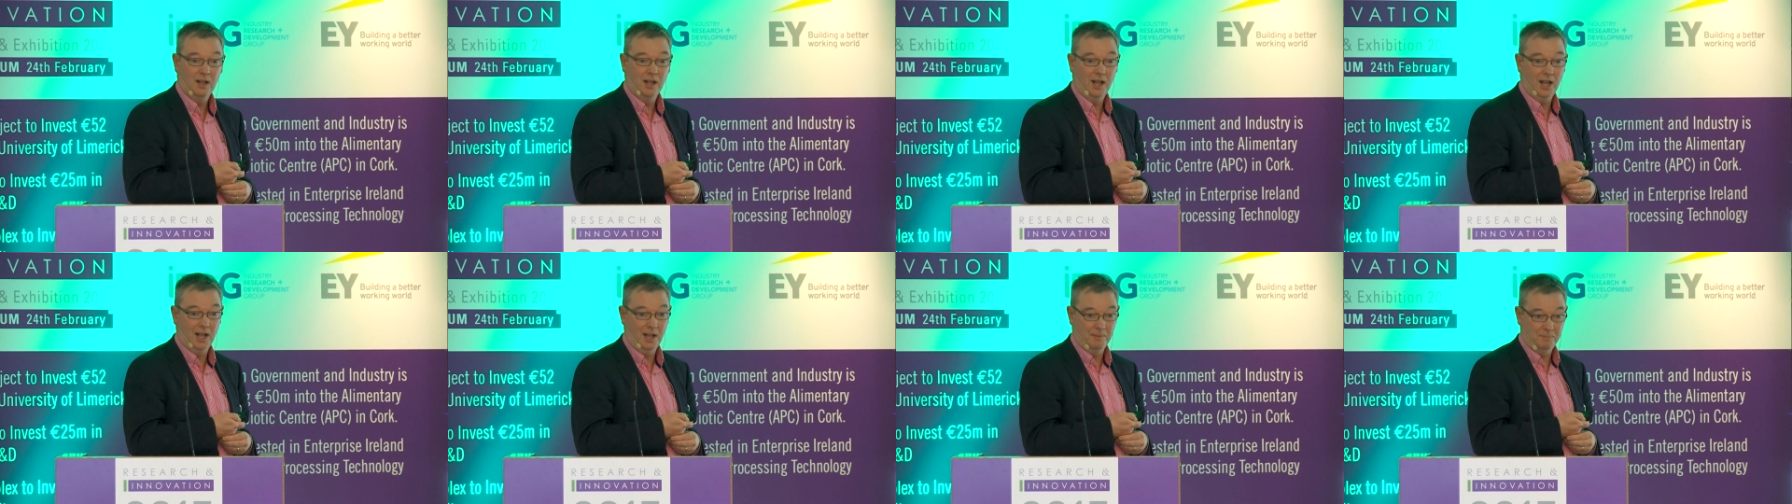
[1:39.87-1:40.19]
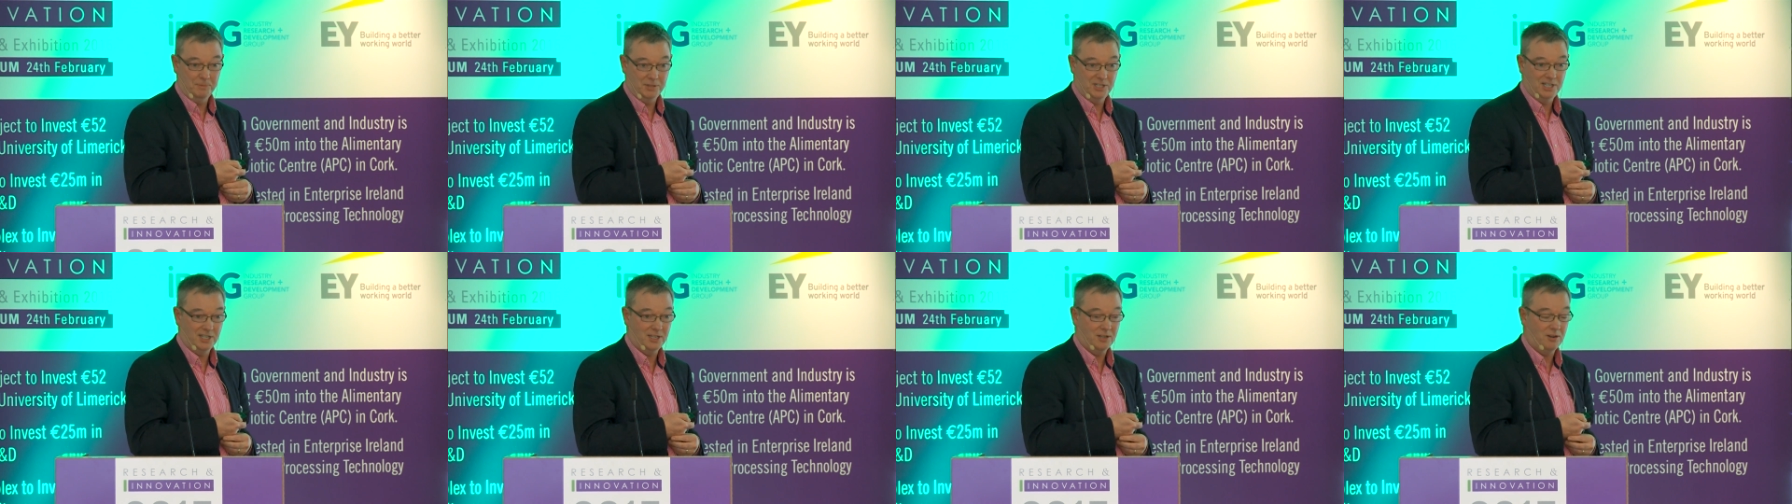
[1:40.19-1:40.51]

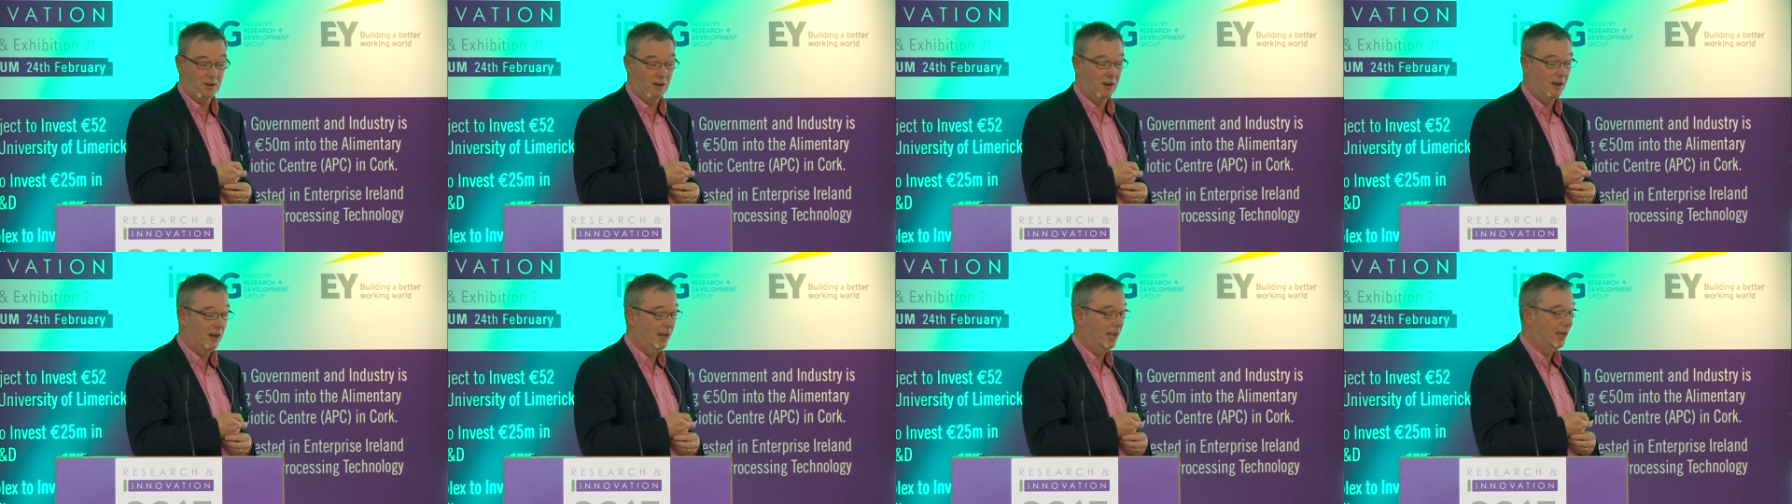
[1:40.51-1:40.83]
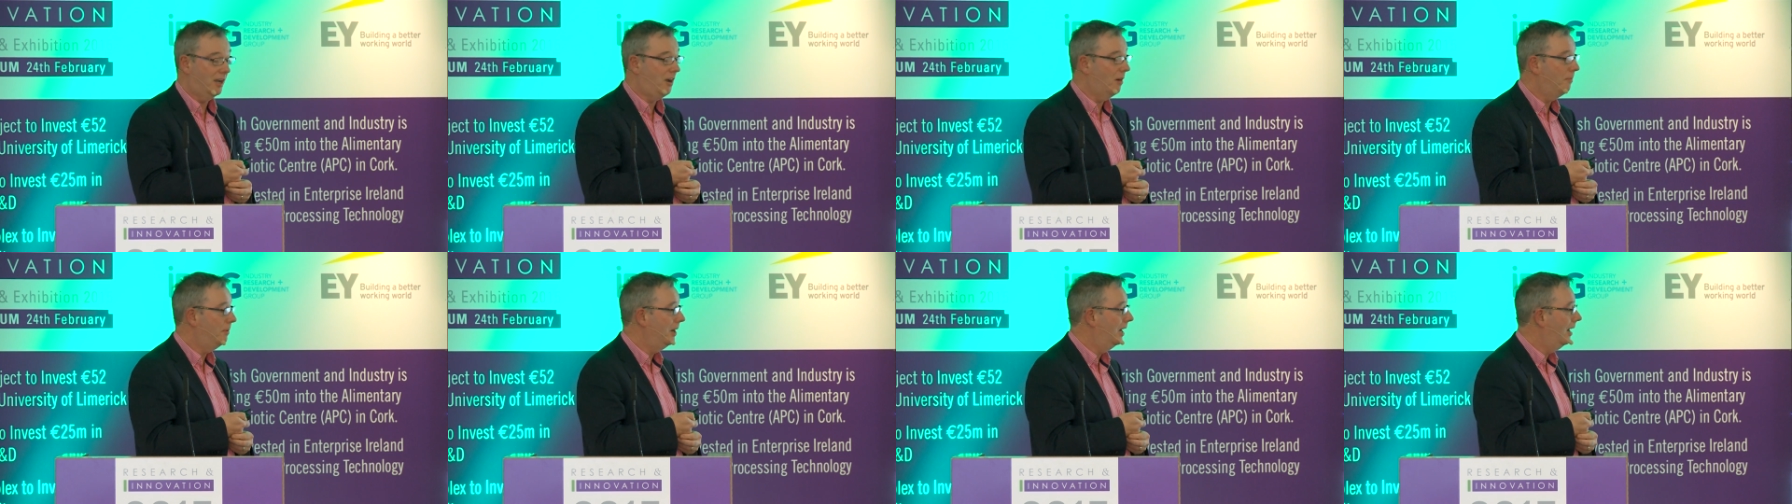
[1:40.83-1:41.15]
particularly a
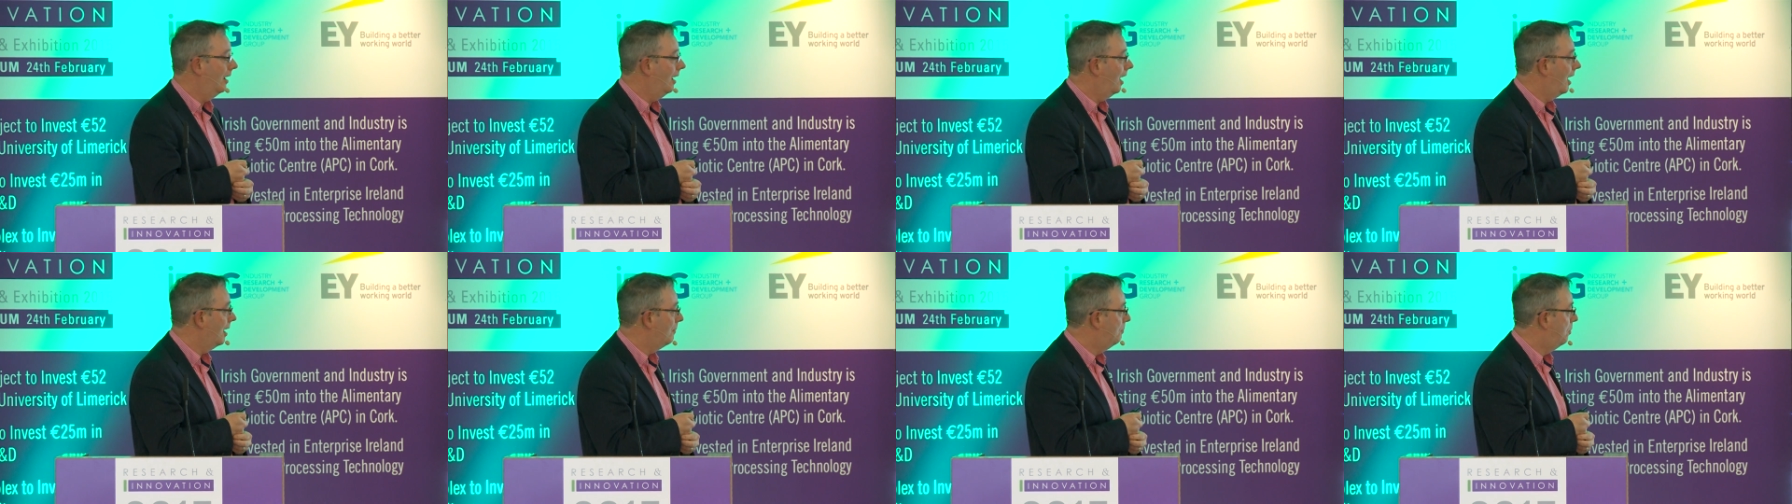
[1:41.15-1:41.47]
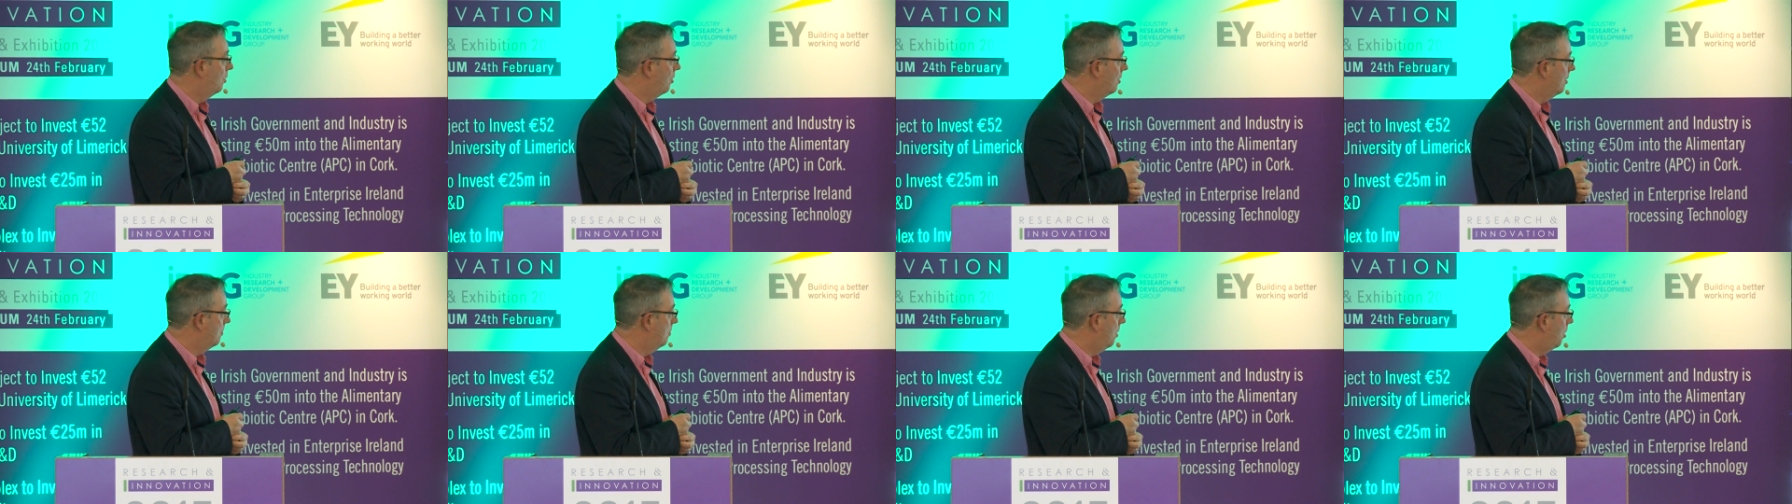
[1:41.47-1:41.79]
company like
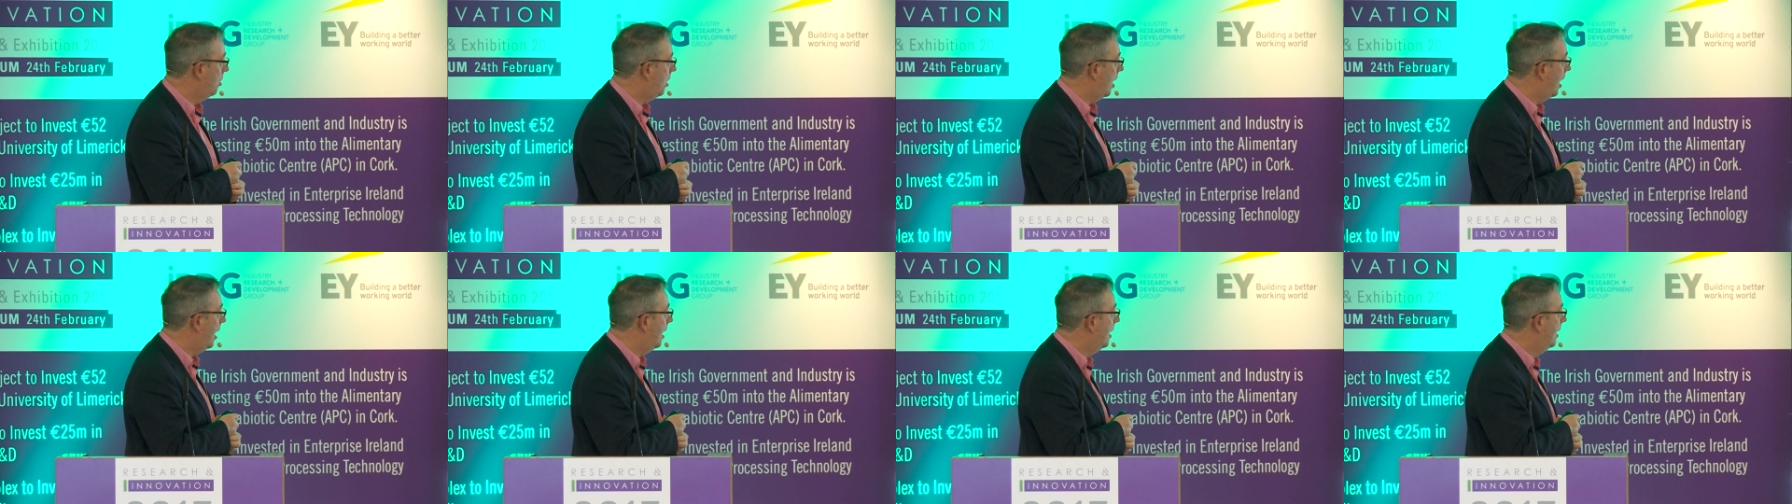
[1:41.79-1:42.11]
Bord na Móna,